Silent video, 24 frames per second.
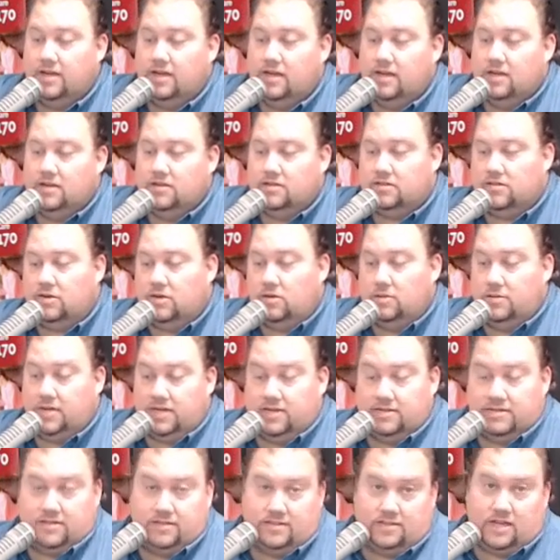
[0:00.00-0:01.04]
So
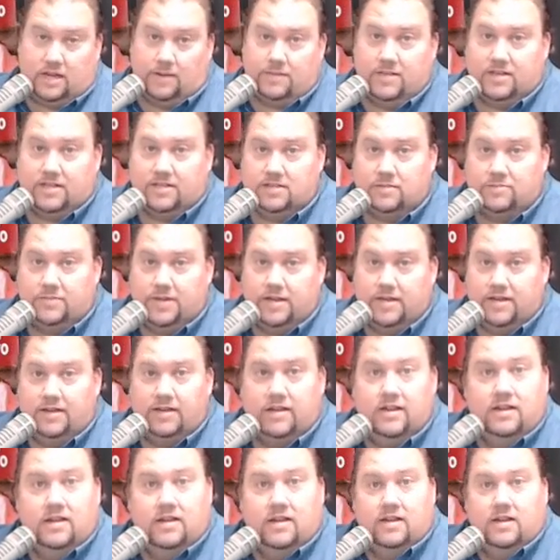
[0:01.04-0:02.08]
because the stomach has been
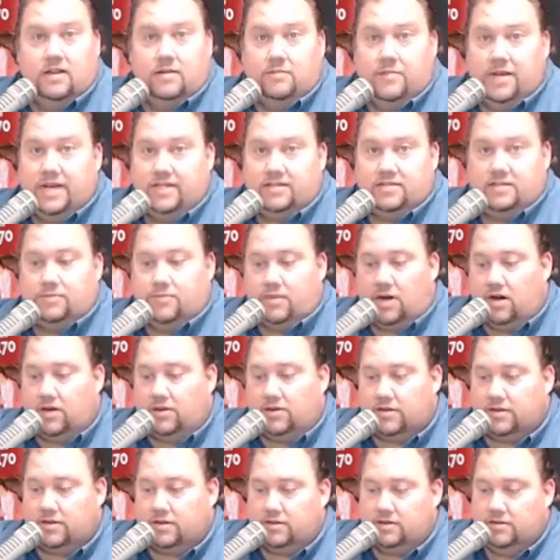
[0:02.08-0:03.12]
made
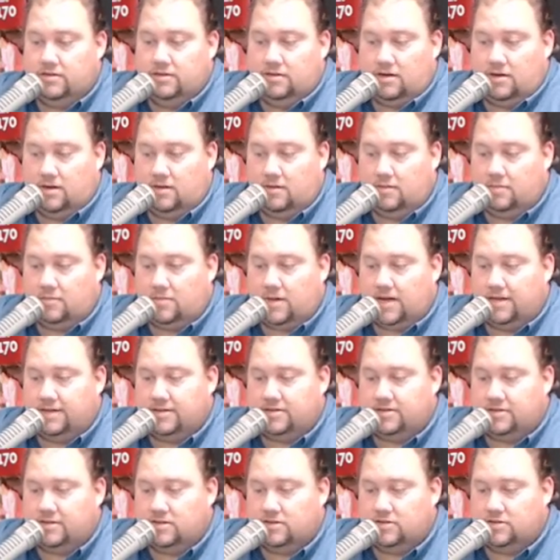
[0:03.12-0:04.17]
smaller by the
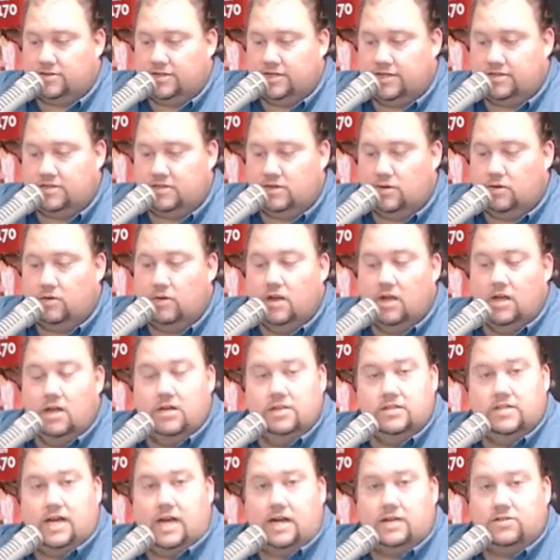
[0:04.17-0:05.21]
surgery. So
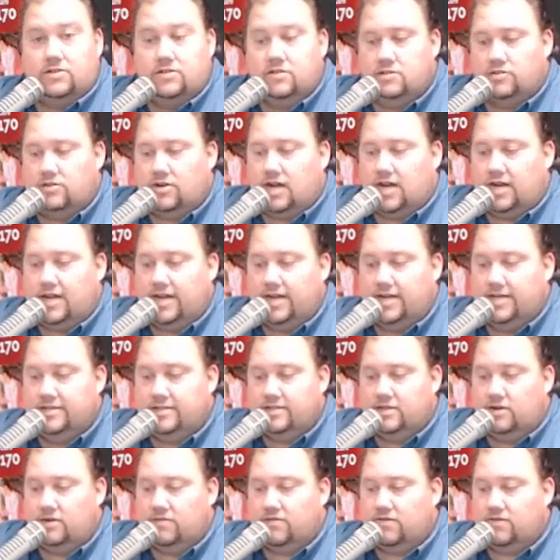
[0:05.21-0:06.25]
Dr. Andrade, he's
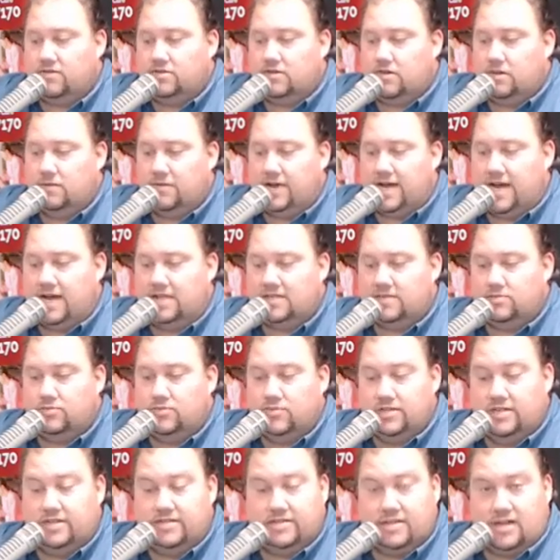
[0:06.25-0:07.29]
known for his compassion
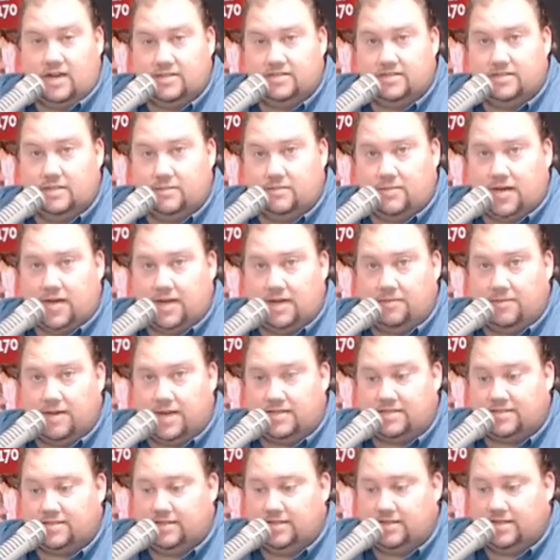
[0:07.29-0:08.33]
when discussing body
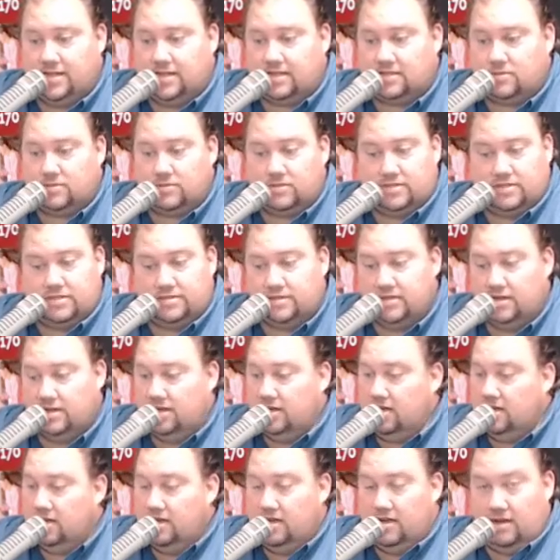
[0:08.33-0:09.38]
mass index, which is
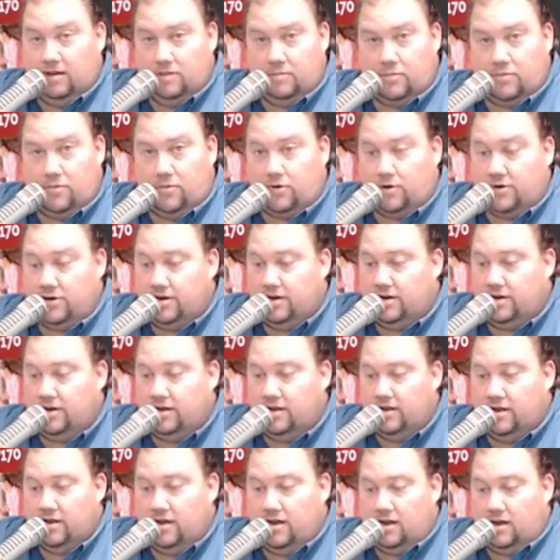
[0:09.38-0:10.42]
important
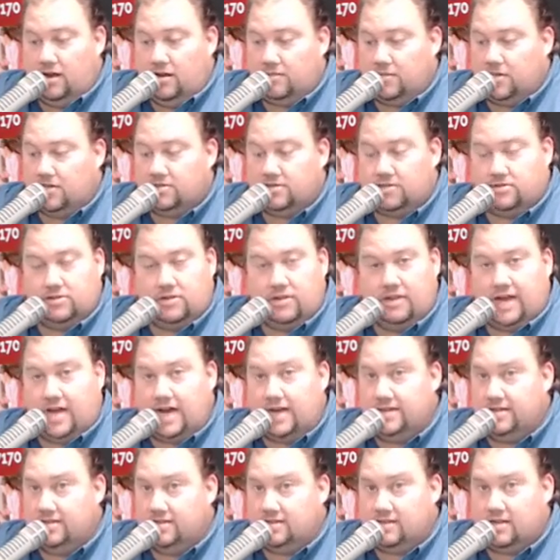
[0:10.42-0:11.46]
because there's a
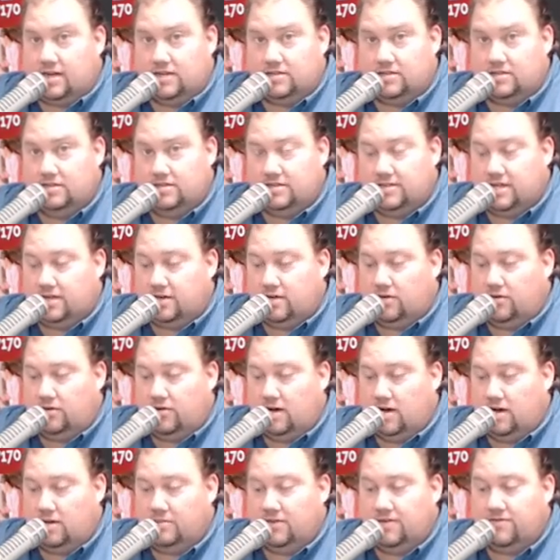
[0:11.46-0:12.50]
lot of discussions that go
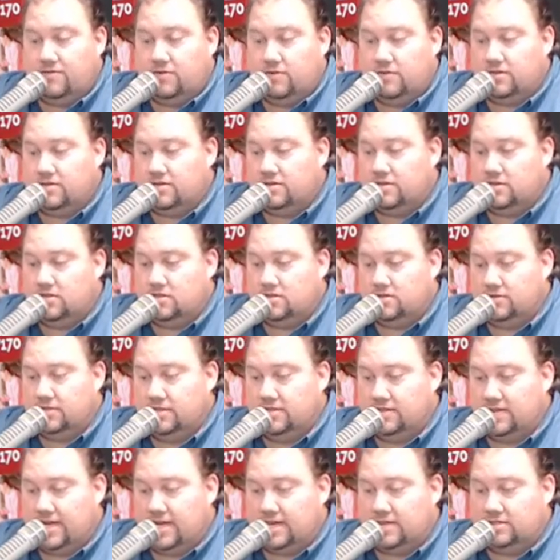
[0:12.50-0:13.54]
on before the surgery
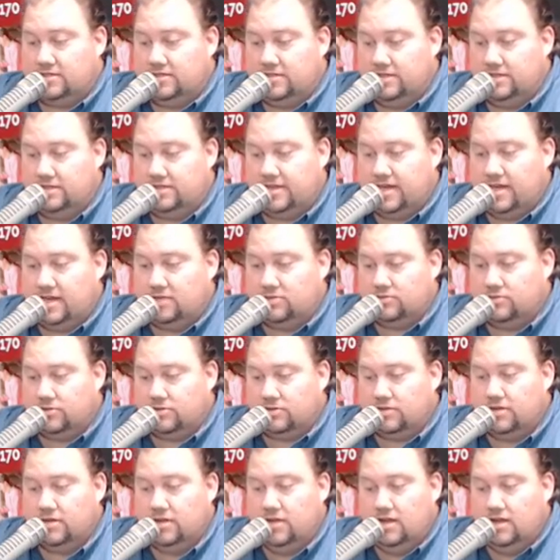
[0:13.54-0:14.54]
is actually scheduled.